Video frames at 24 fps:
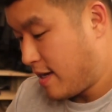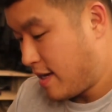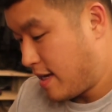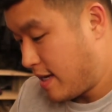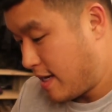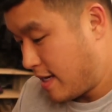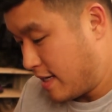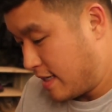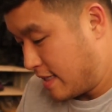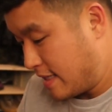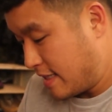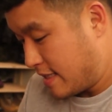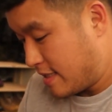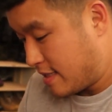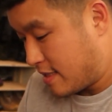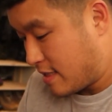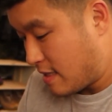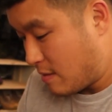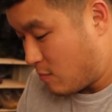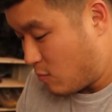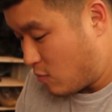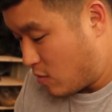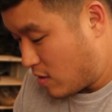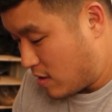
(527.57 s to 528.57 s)
And he's
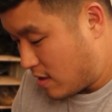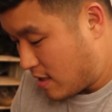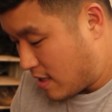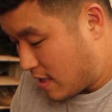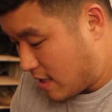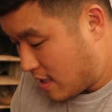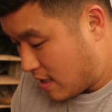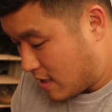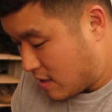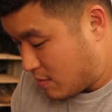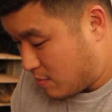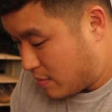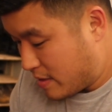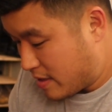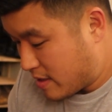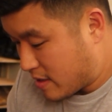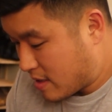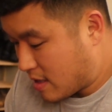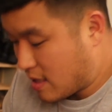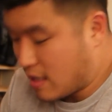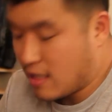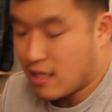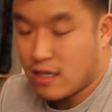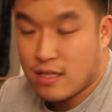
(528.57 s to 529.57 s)
someone that has been
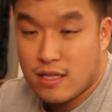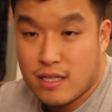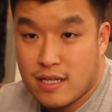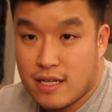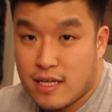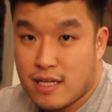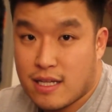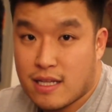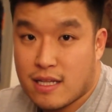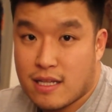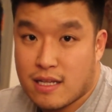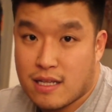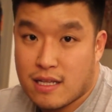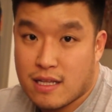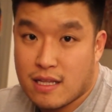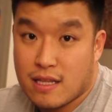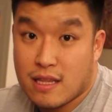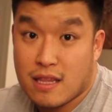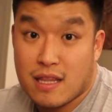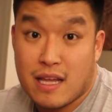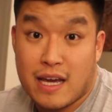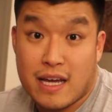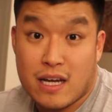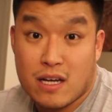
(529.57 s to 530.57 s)
killing it
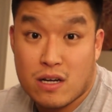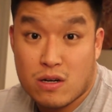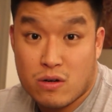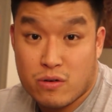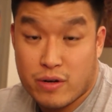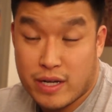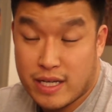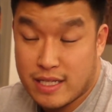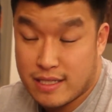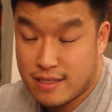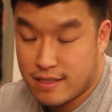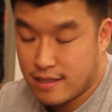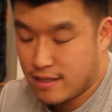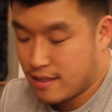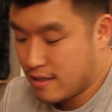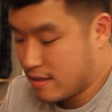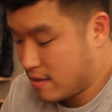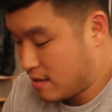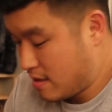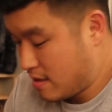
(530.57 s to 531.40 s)
like crazy.